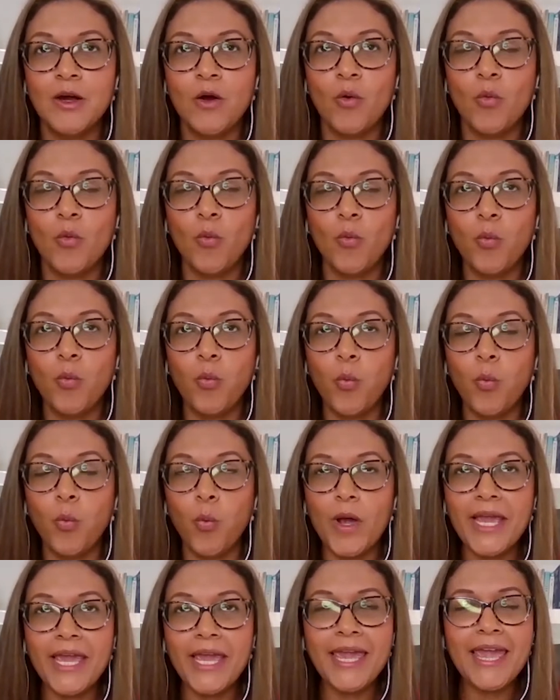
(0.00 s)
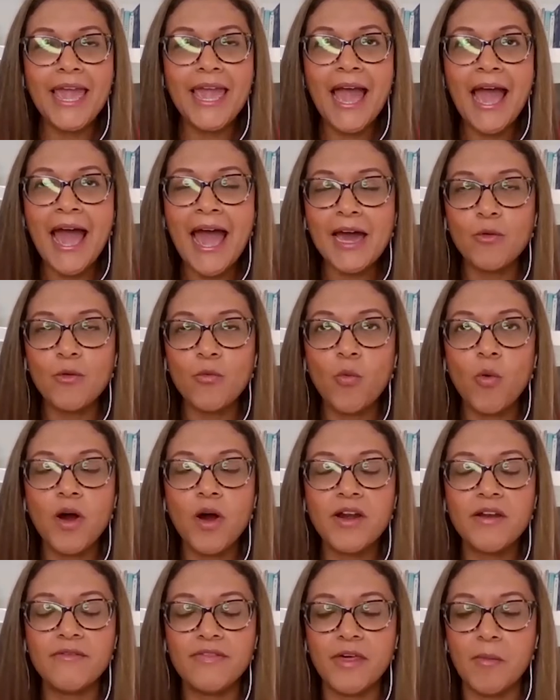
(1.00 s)
we had
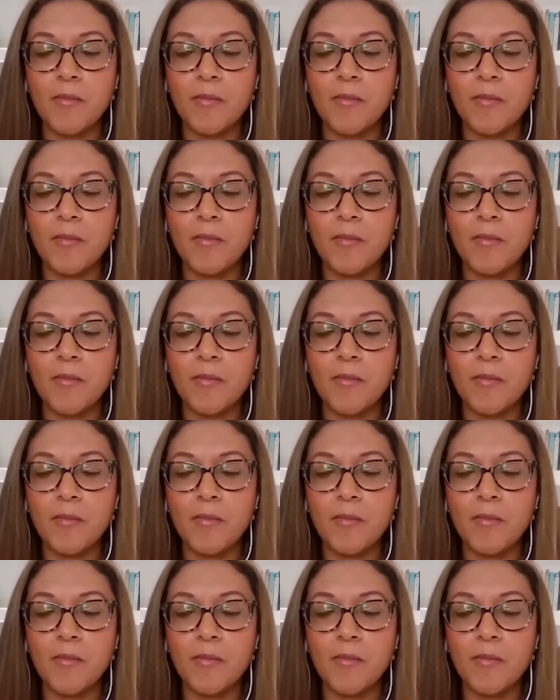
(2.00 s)
one of